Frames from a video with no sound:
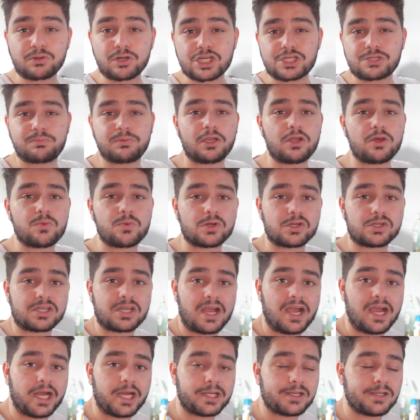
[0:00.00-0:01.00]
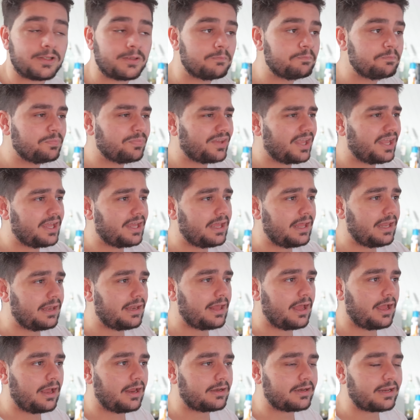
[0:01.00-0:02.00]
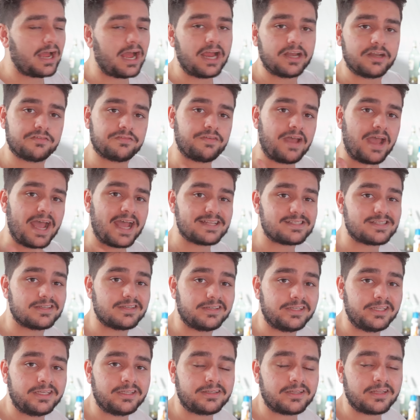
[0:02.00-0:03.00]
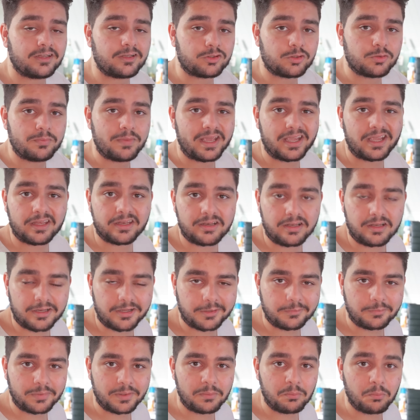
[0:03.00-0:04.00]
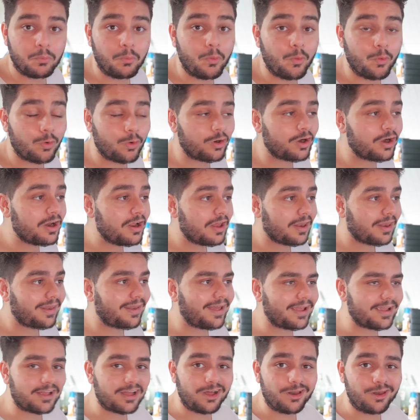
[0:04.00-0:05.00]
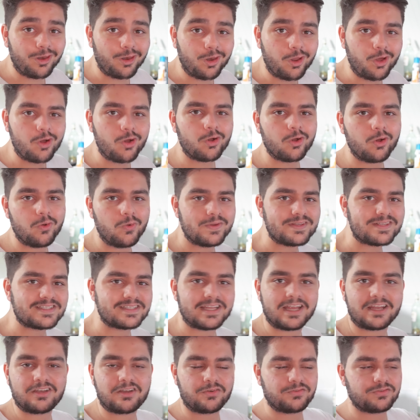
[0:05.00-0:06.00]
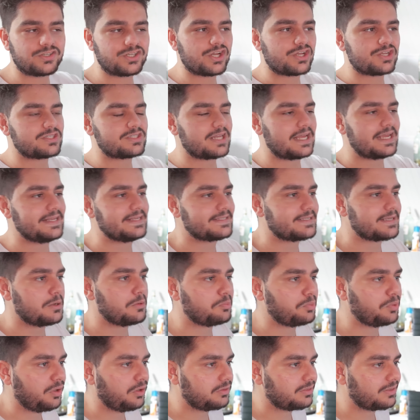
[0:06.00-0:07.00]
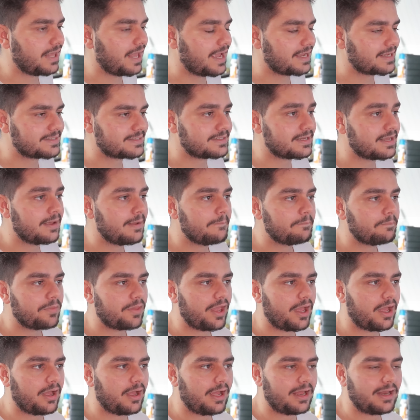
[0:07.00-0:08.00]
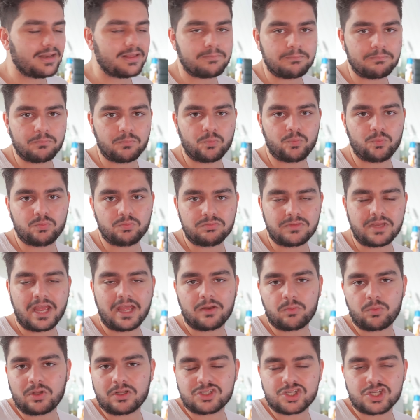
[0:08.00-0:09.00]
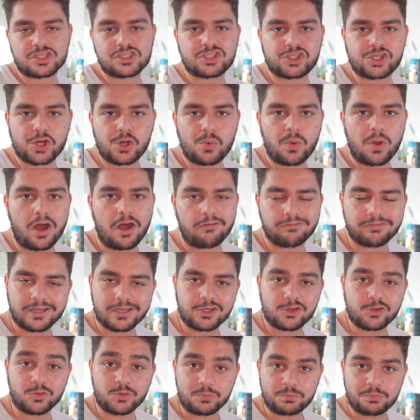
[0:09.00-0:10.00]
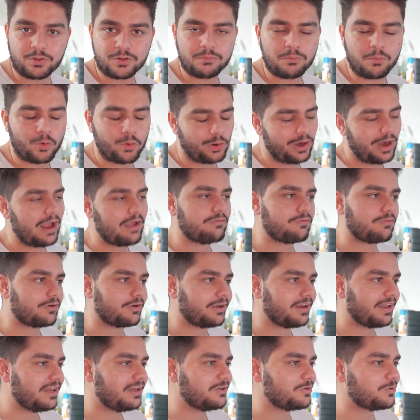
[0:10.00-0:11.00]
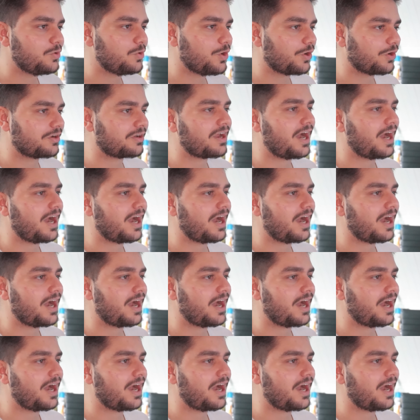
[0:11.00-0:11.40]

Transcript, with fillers: brush below our title it uh, kind of adds a detail to make it a little bit more like a logo instead of just a simple text uh, and it, yeah it will just show off that you put more effort into your